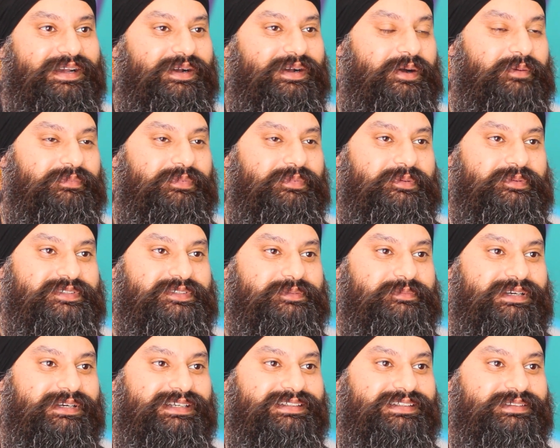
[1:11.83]
compliments
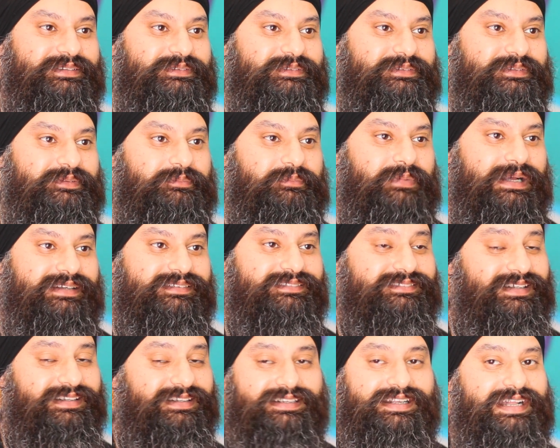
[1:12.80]
about
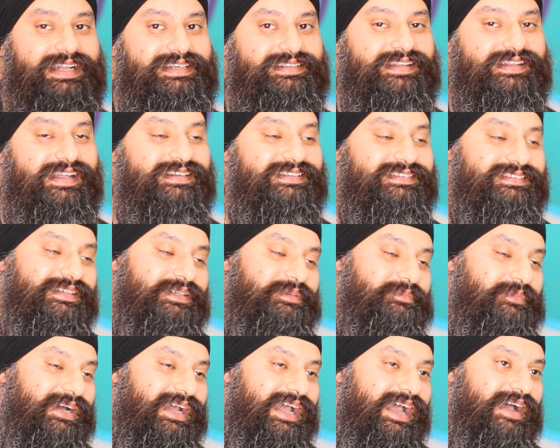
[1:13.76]
any talents that you
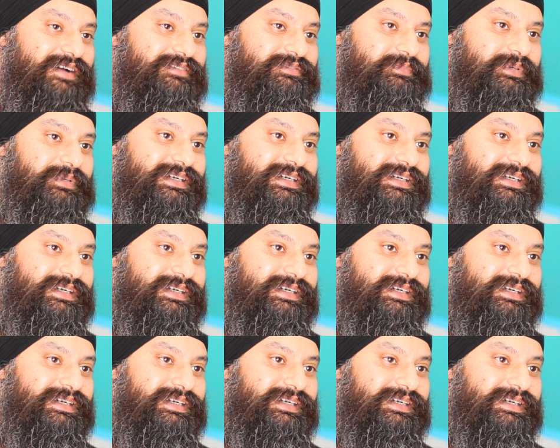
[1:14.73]
might have.